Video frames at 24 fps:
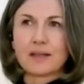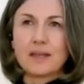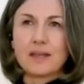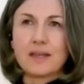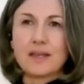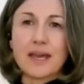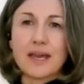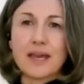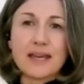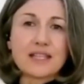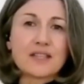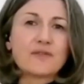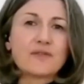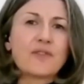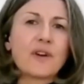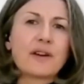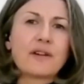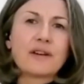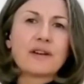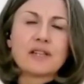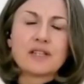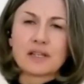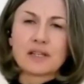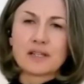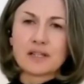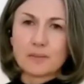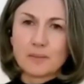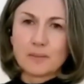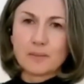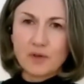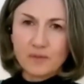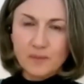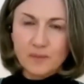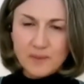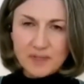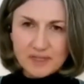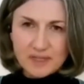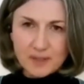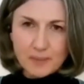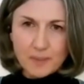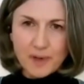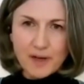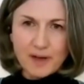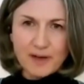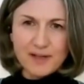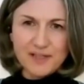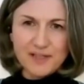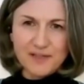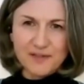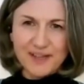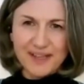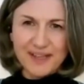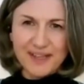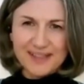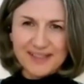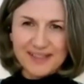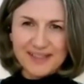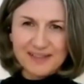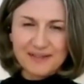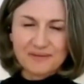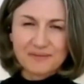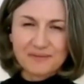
yes, very gentle movement is a part of it,